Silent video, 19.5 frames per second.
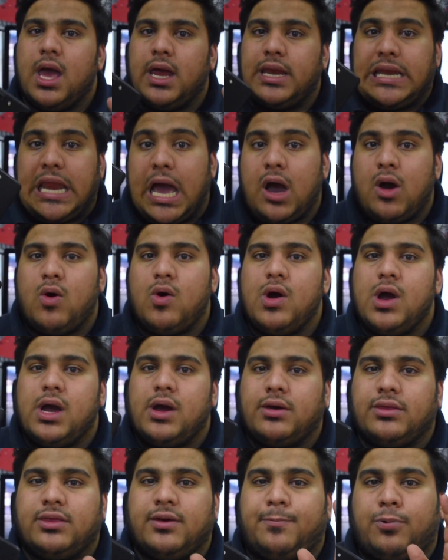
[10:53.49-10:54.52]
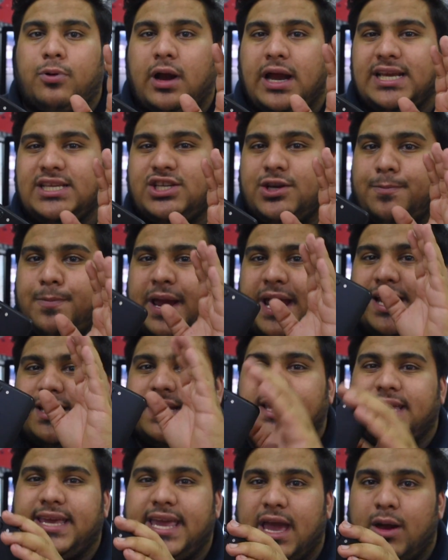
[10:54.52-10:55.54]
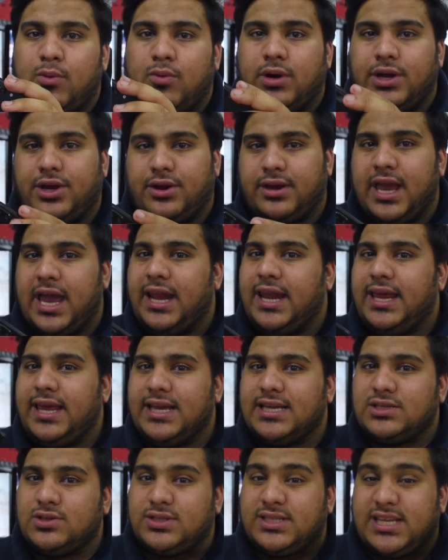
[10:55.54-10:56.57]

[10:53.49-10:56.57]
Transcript: Now, the price you're paying to get what you're getting is